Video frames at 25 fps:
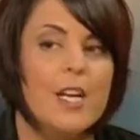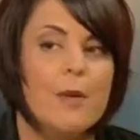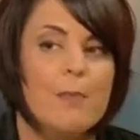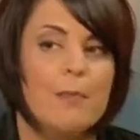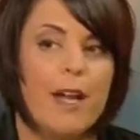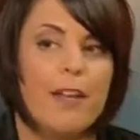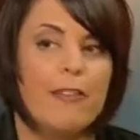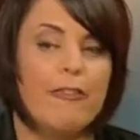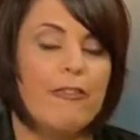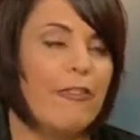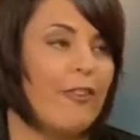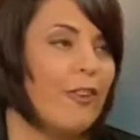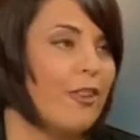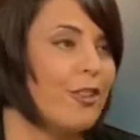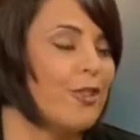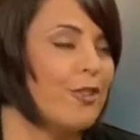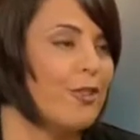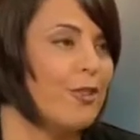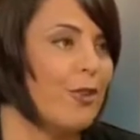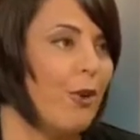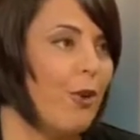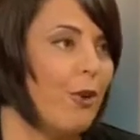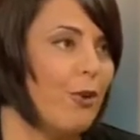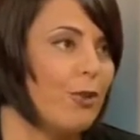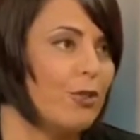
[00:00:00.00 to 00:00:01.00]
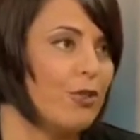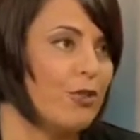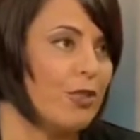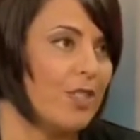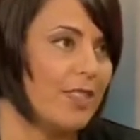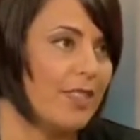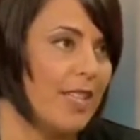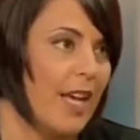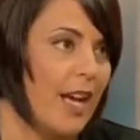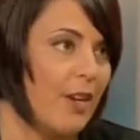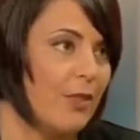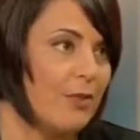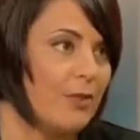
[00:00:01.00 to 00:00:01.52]
my first
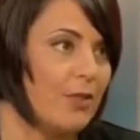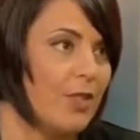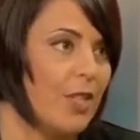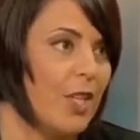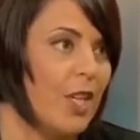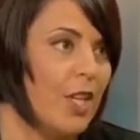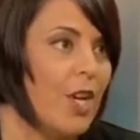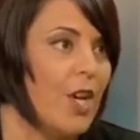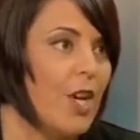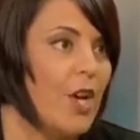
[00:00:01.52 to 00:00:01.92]
ultrasound.